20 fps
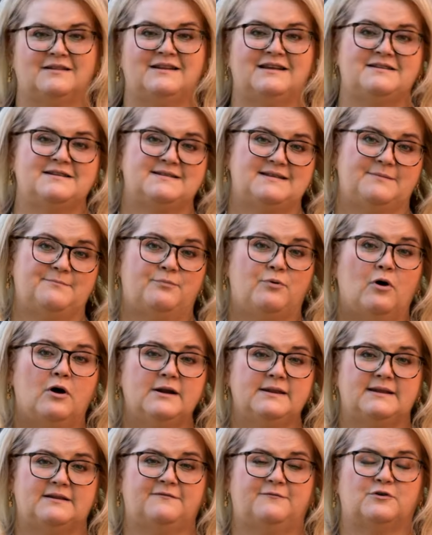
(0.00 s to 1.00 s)
that is
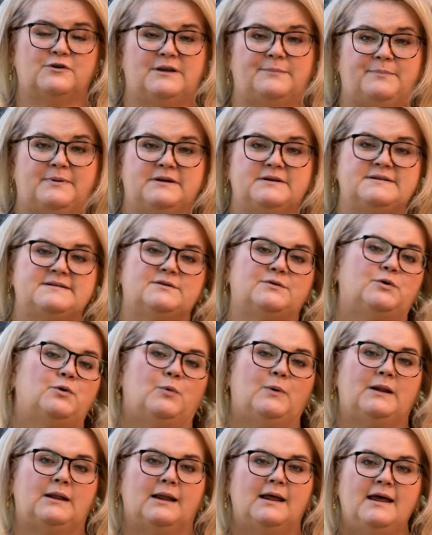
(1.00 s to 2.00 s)
important for the person
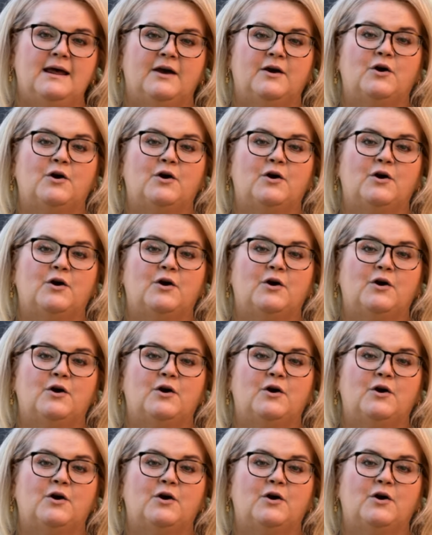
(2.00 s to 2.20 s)
who will